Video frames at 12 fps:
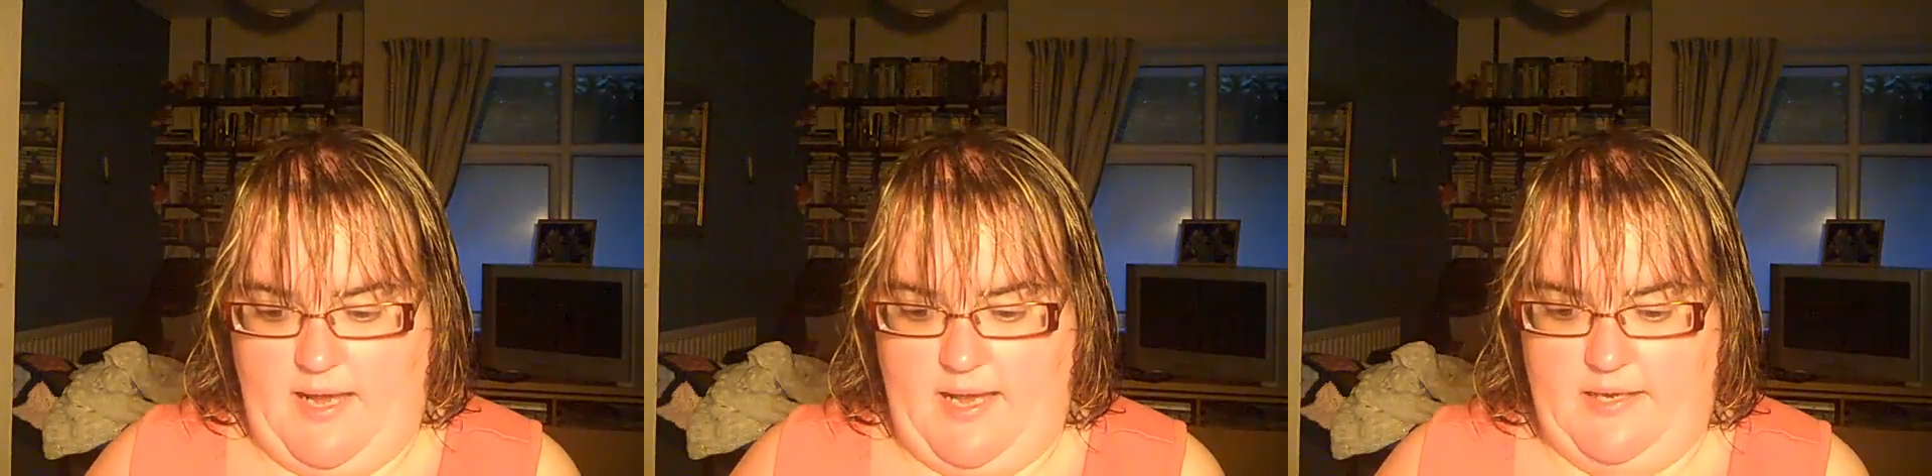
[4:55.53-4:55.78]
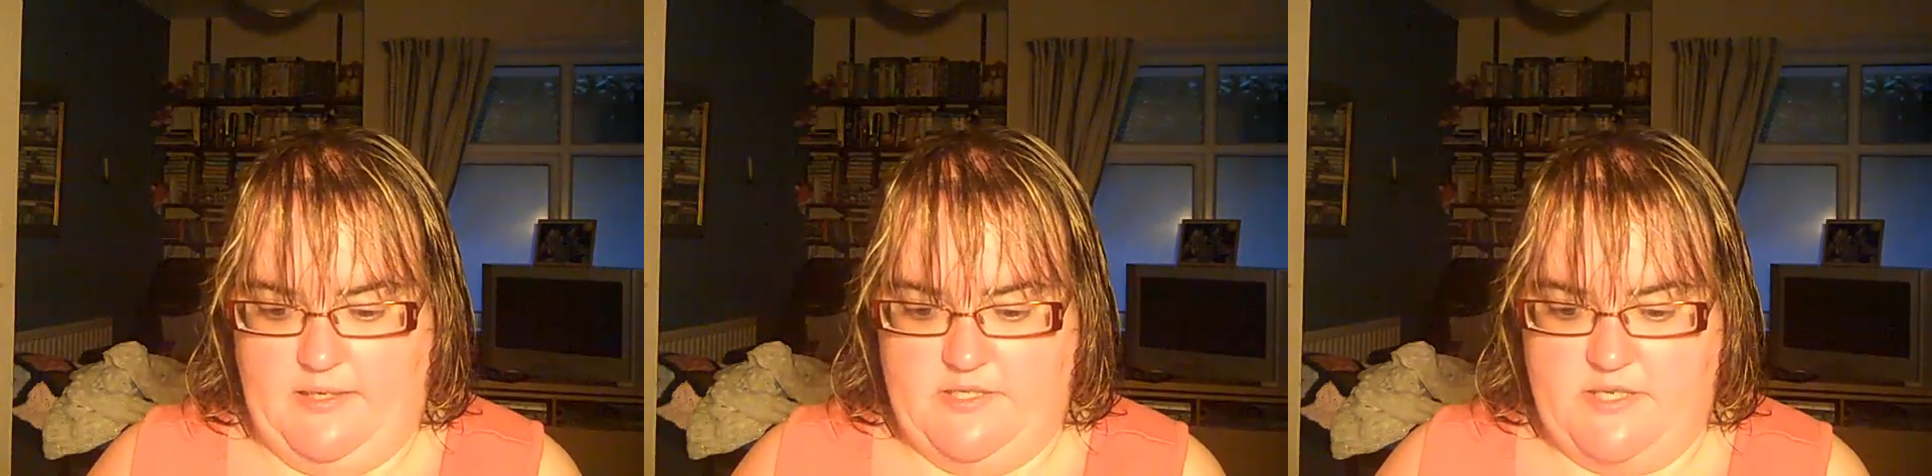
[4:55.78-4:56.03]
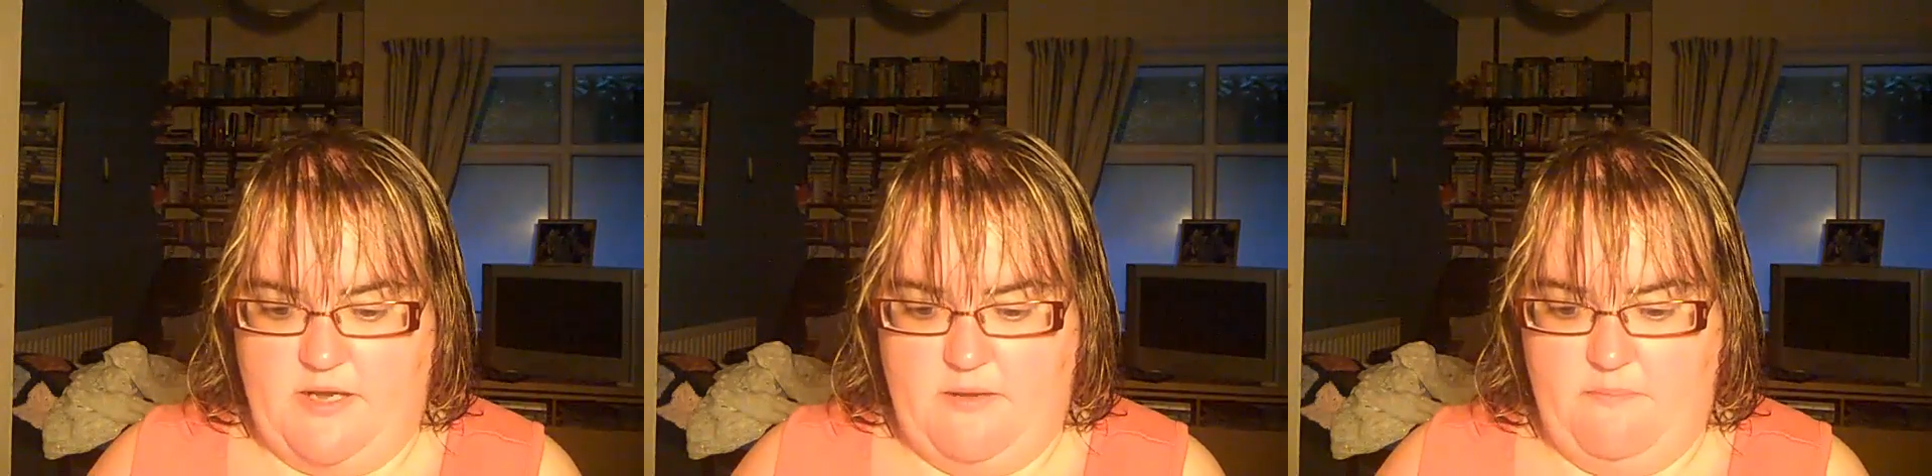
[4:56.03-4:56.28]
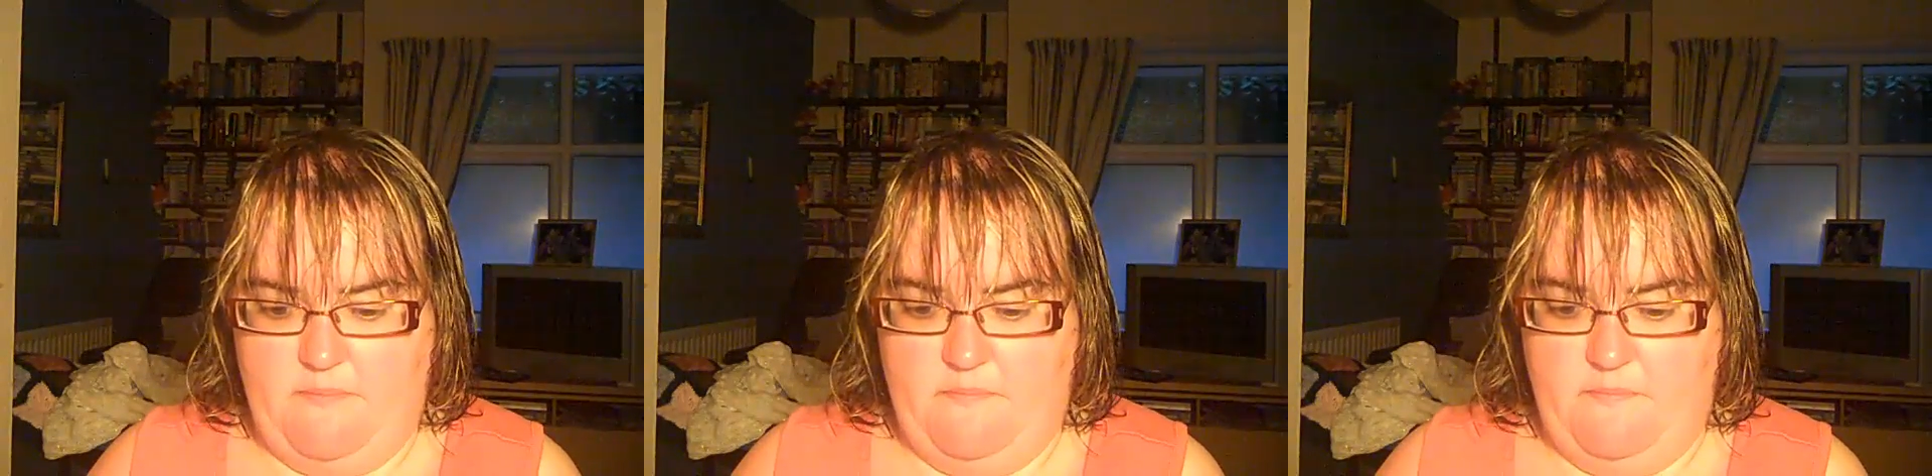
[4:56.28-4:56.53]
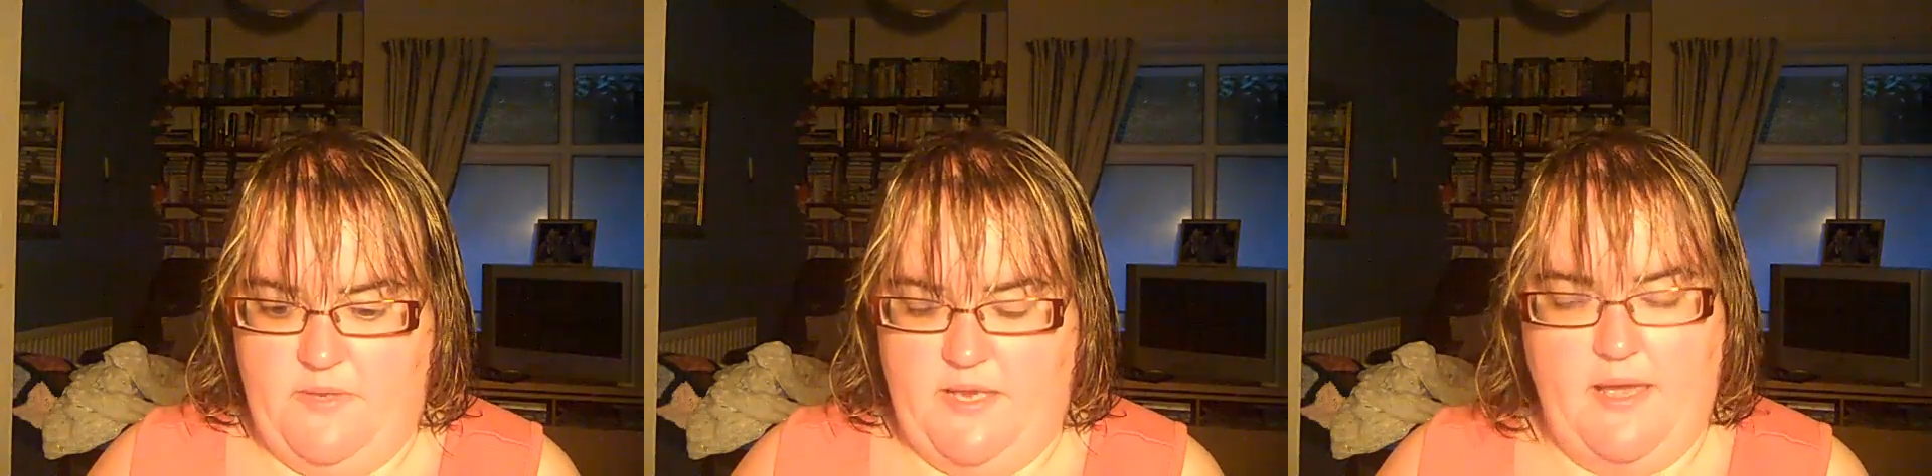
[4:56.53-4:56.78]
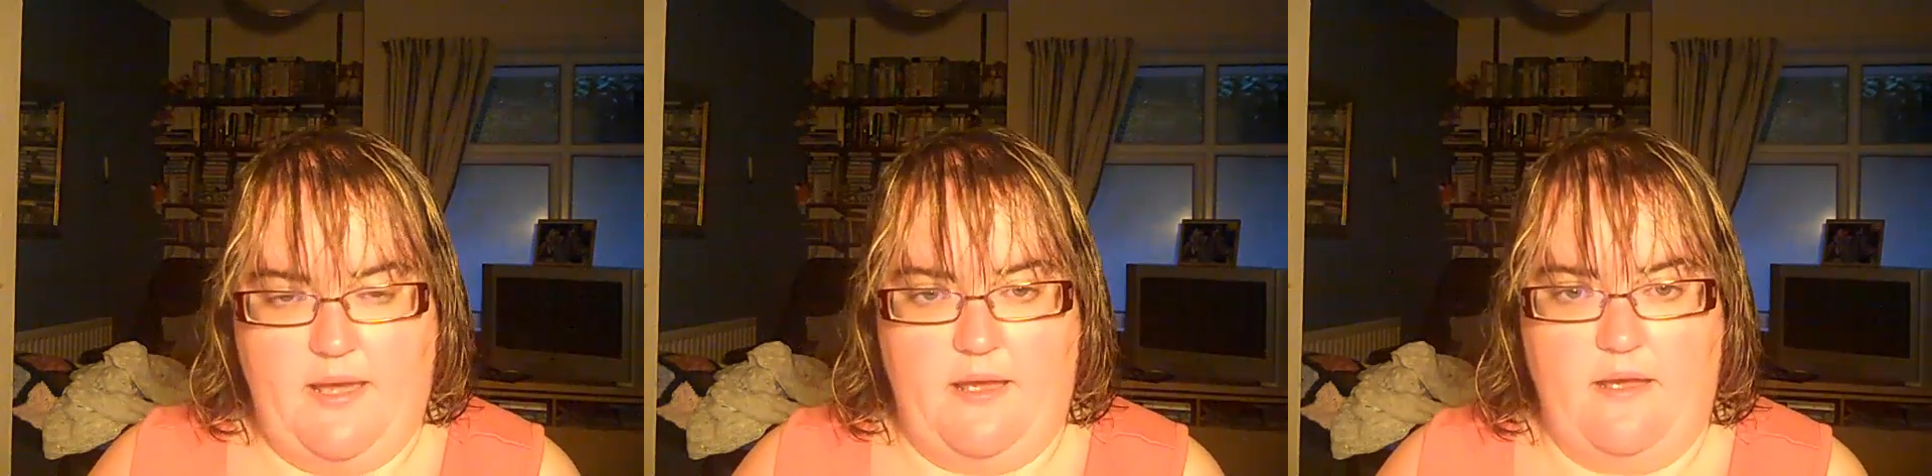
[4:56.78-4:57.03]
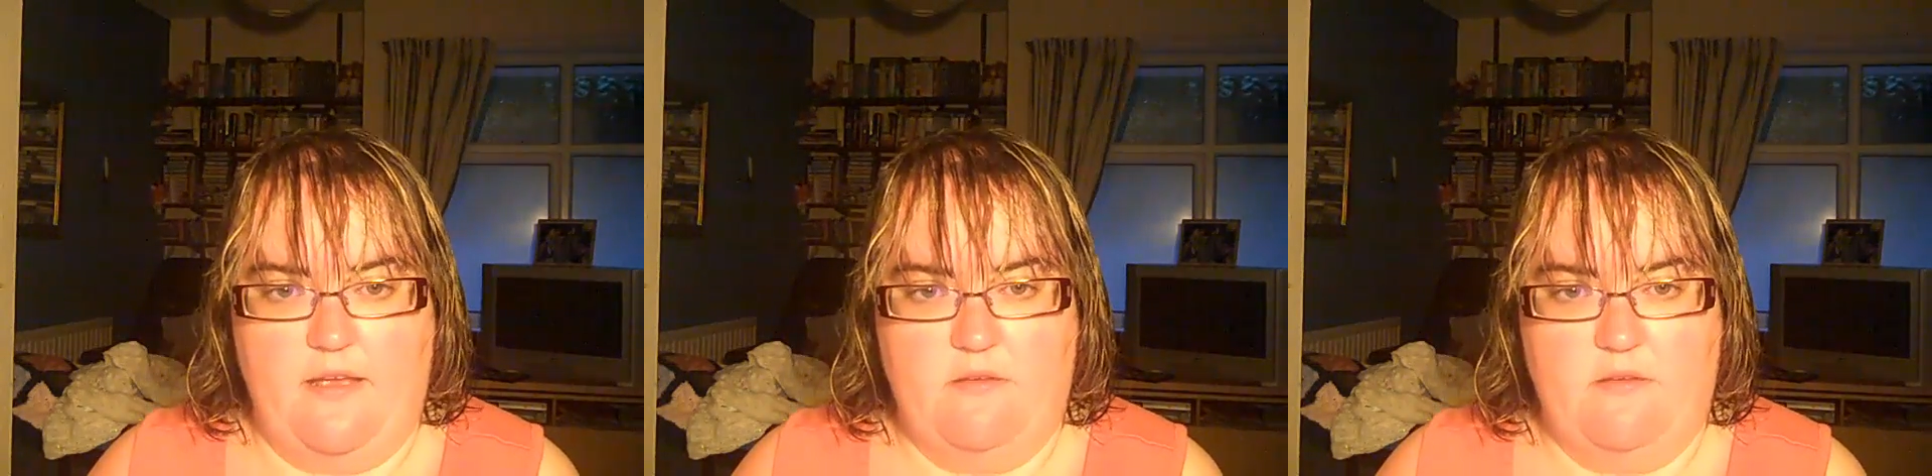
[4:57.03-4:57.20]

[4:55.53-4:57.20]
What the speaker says: And yeah,